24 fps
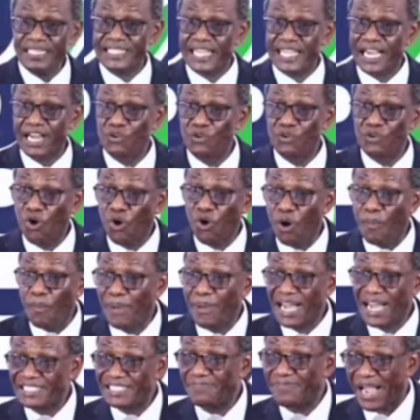an old
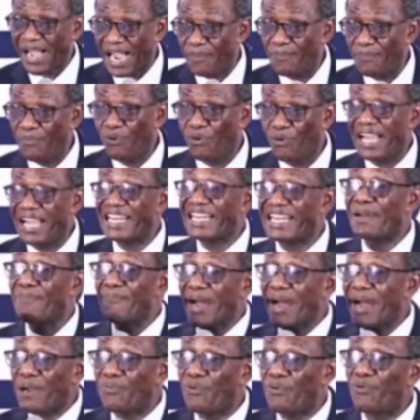man's bible and the
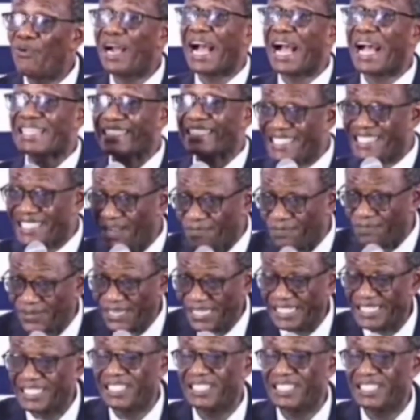bible has suffered